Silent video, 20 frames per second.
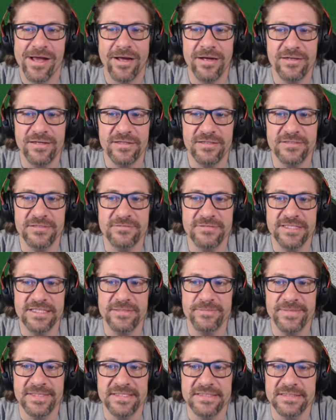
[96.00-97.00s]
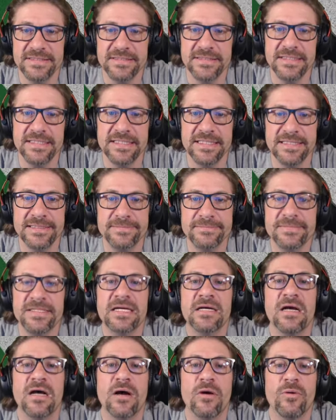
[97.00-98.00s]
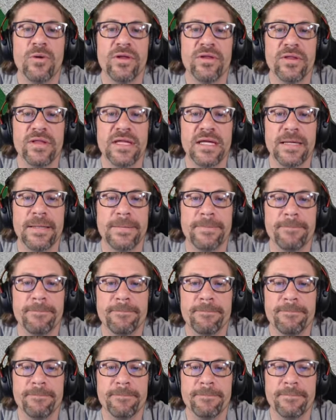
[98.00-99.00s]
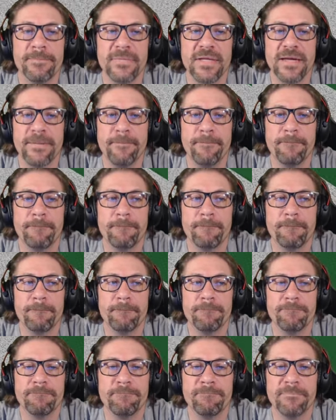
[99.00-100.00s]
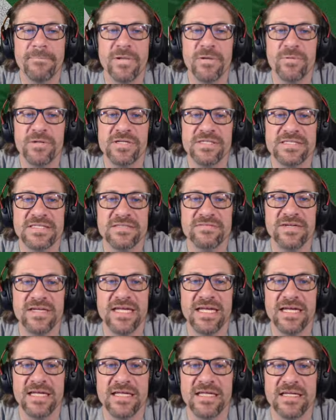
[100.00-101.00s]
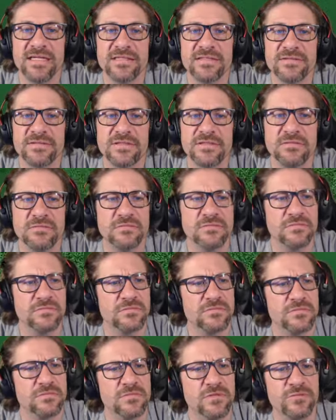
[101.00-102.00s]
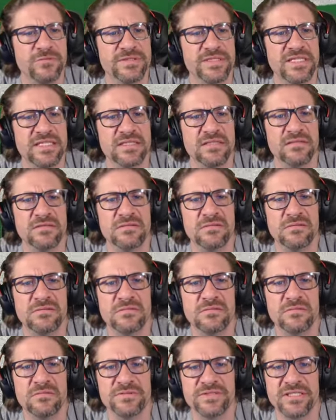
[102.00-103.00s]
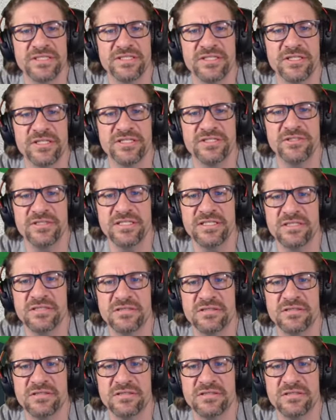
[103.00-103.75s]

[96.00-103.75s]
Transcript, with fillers: Code, what do you mean, Shinigan? Well, um, yeah. I'm gonna see if I can't get into it. What was that? Was that cherry tree?